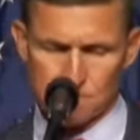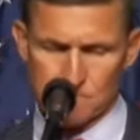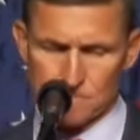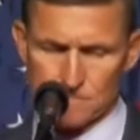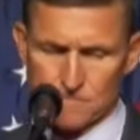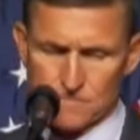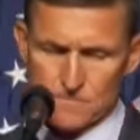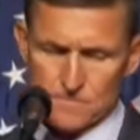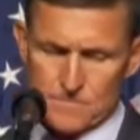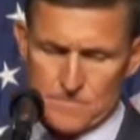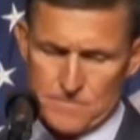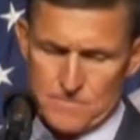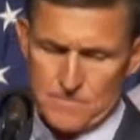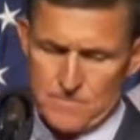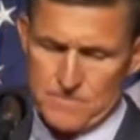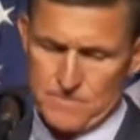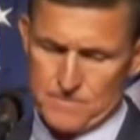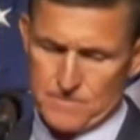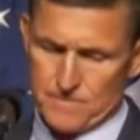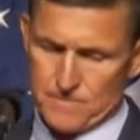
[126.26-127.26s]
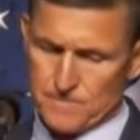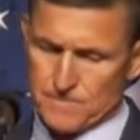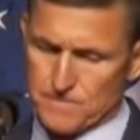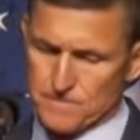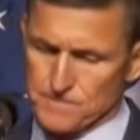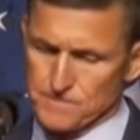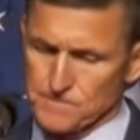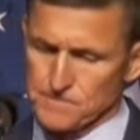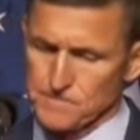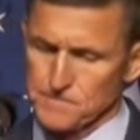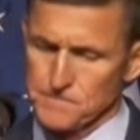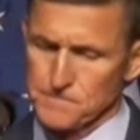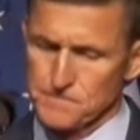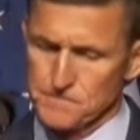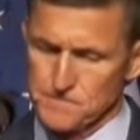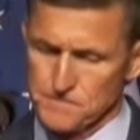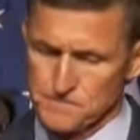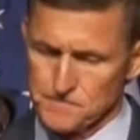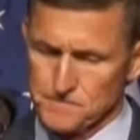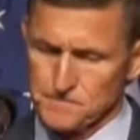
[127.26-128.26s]

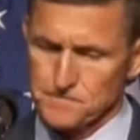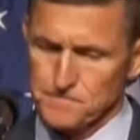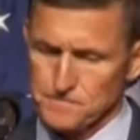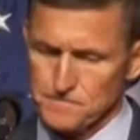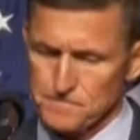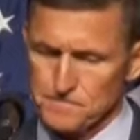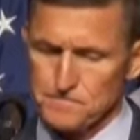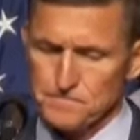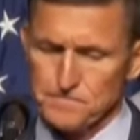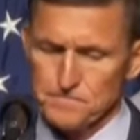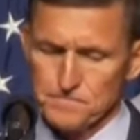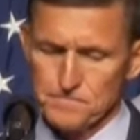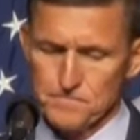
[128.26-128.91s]
No one is speaking in this clip.